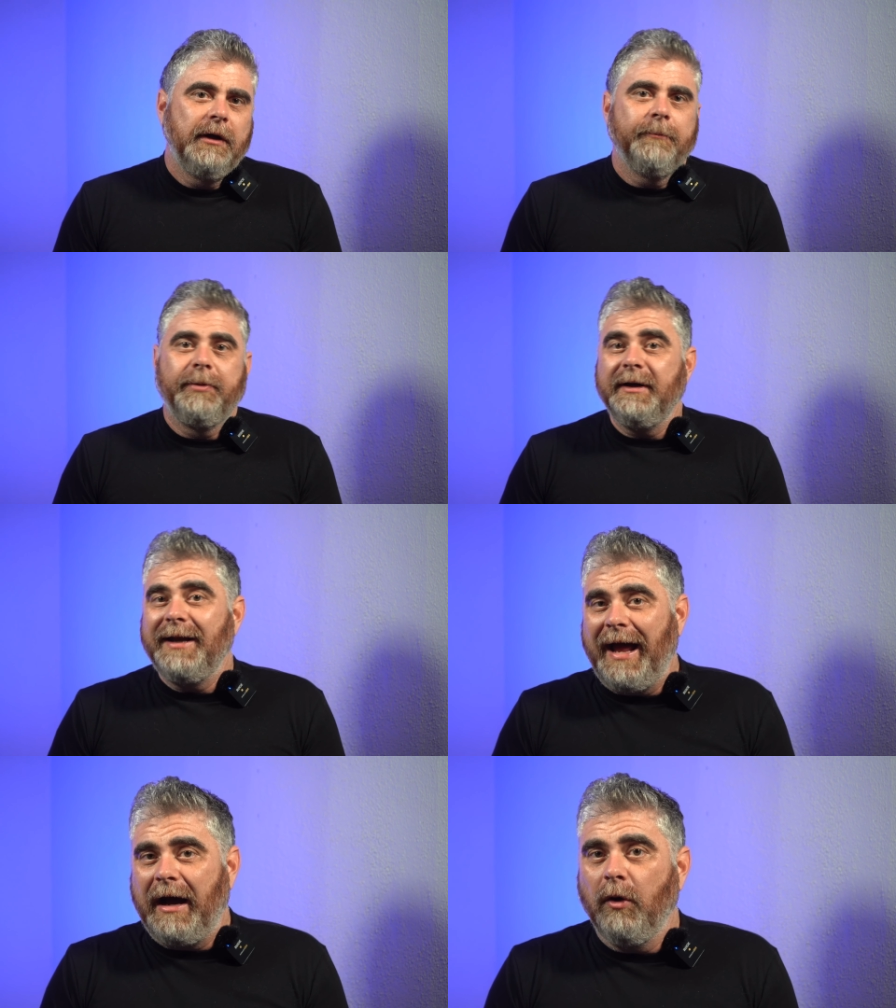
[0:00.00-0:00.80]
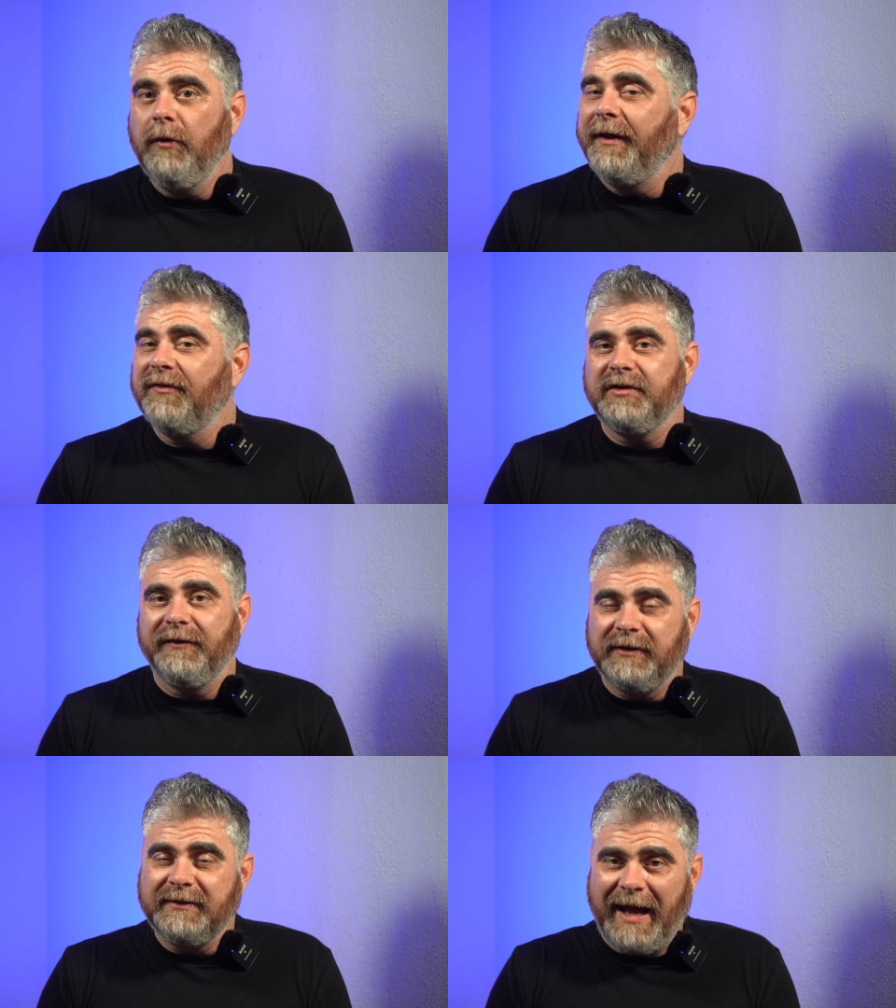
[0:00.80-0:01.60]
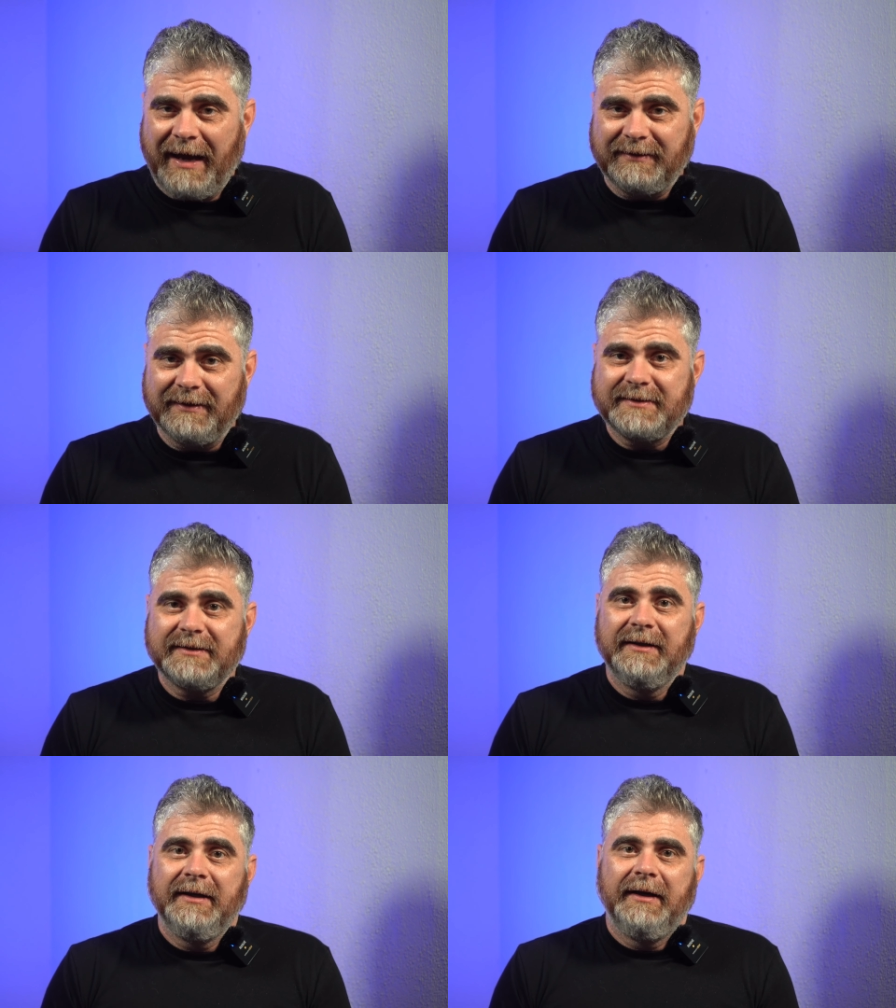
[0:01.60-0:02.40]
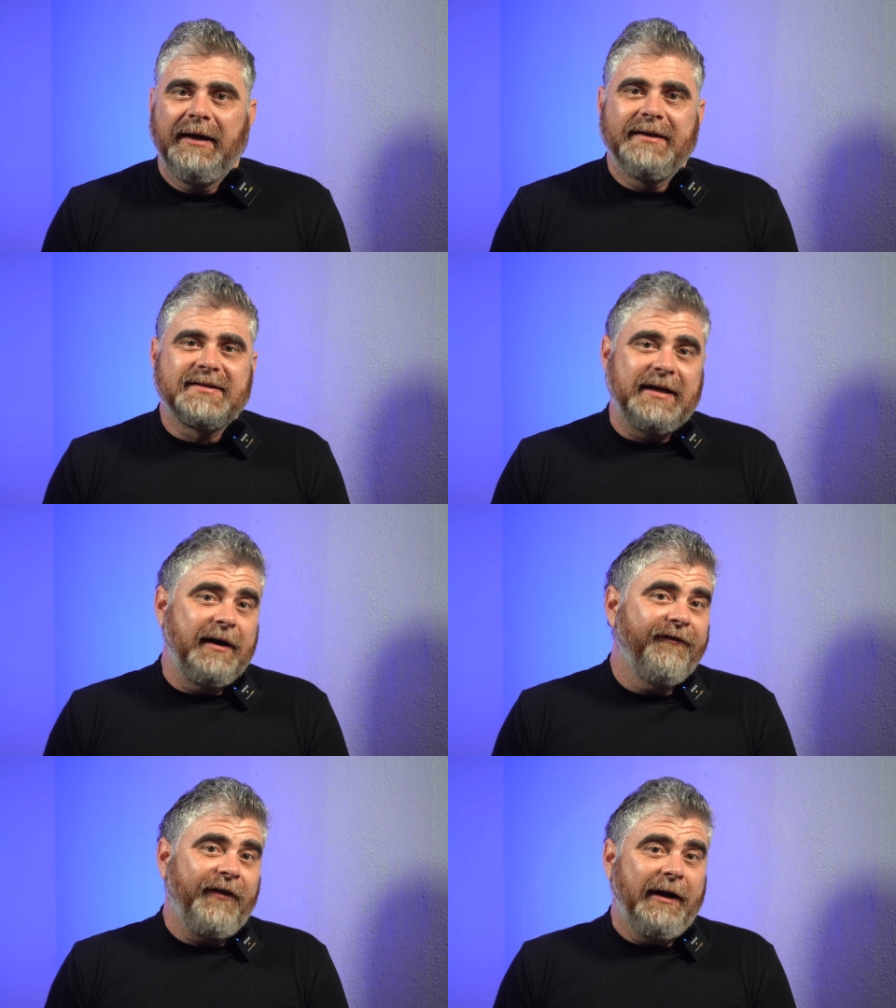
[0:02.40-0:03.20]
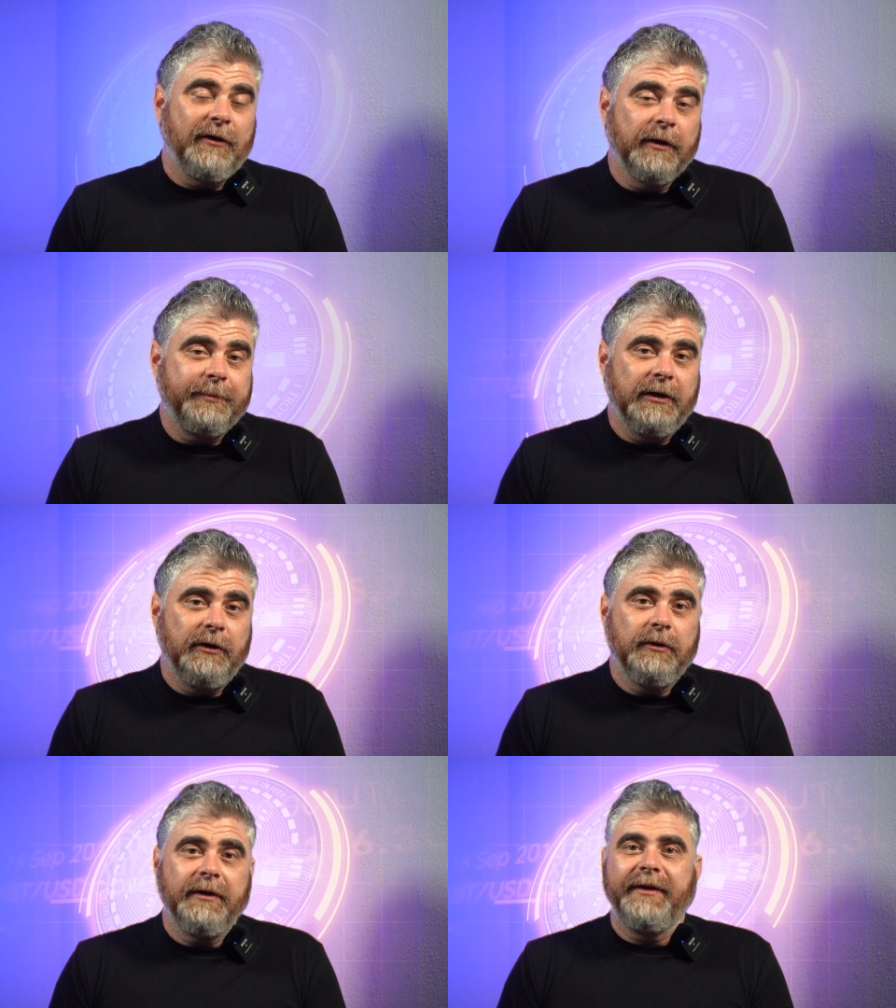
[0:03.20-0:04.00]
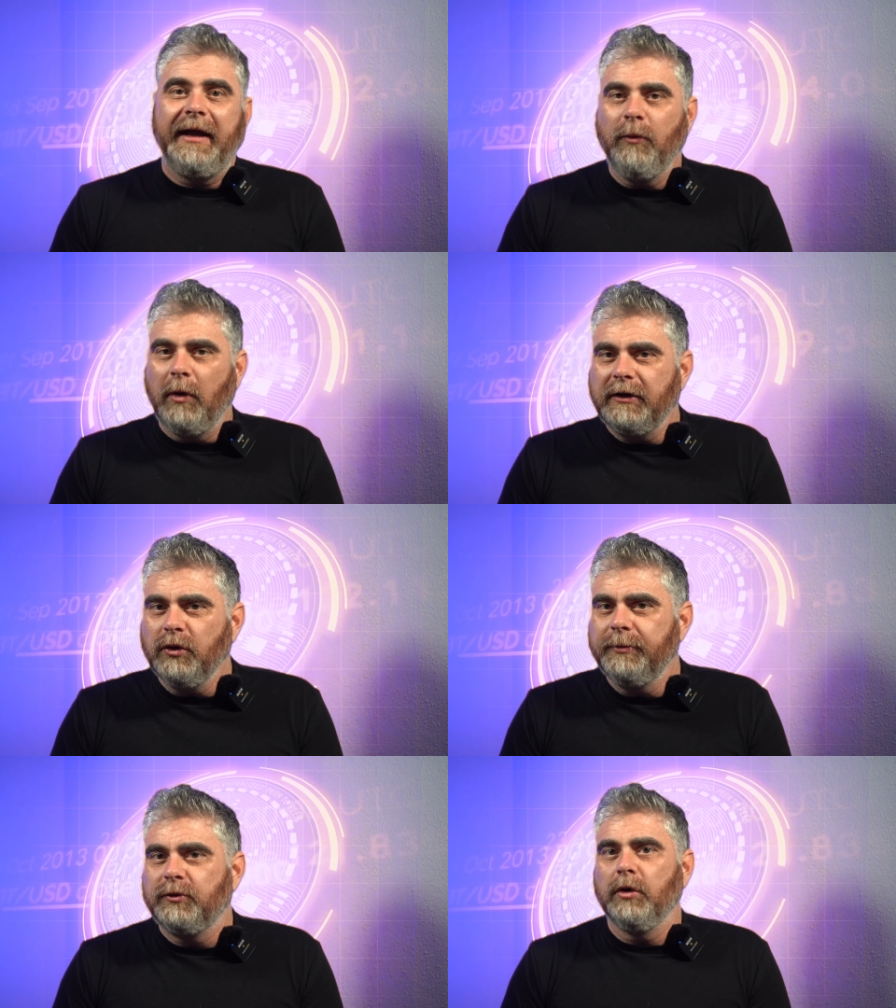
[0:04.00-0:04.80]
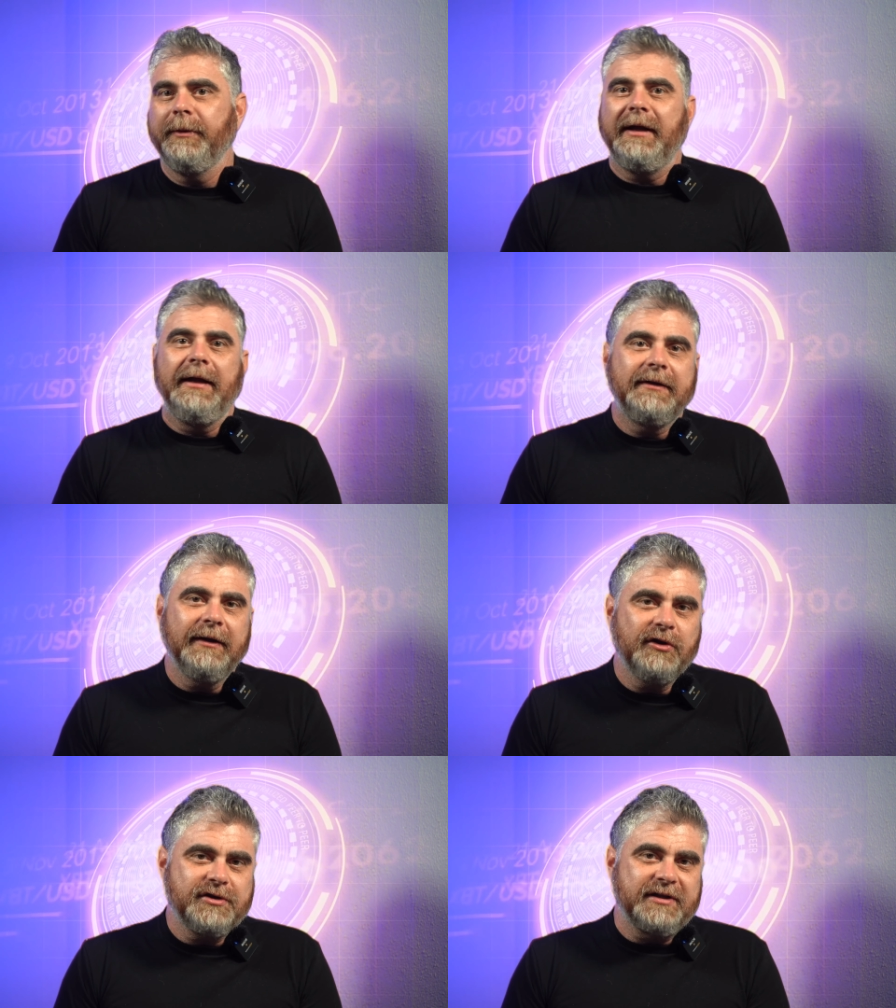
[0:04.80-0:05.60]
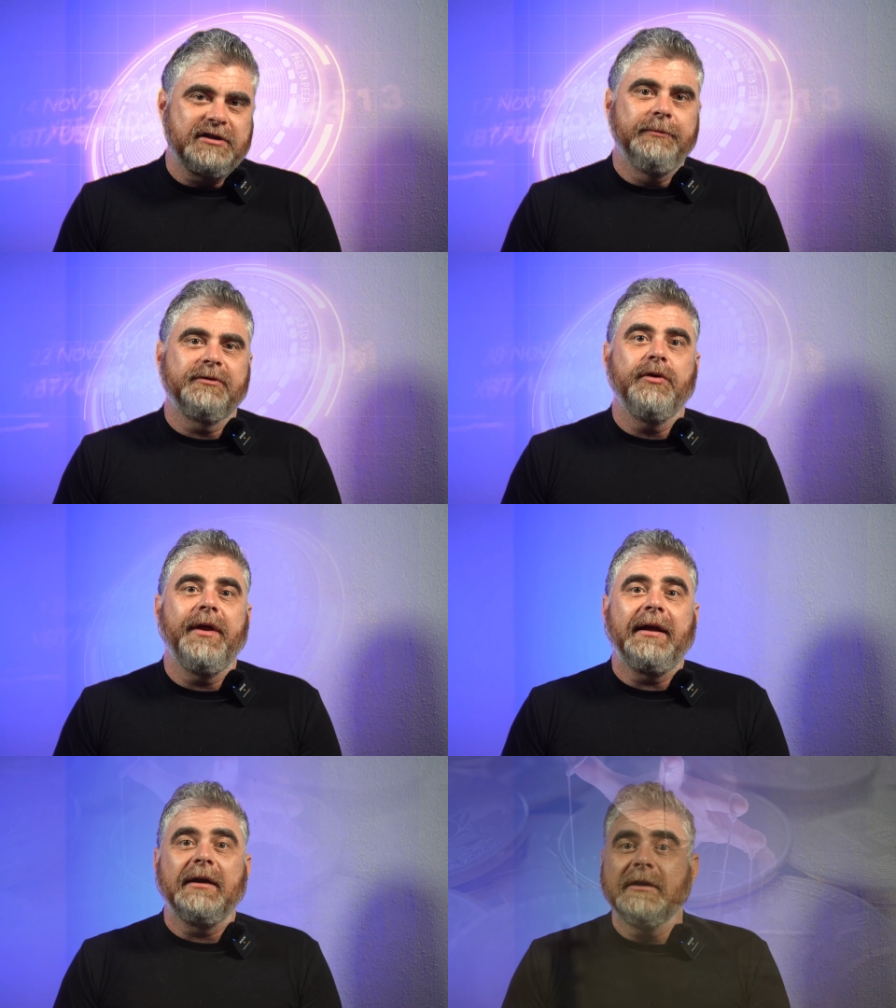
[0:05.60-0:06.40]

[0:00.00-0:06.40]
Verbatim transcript: but now they've shifted tactics. Instead of fighting crypto, they want to absorb it into their system so they can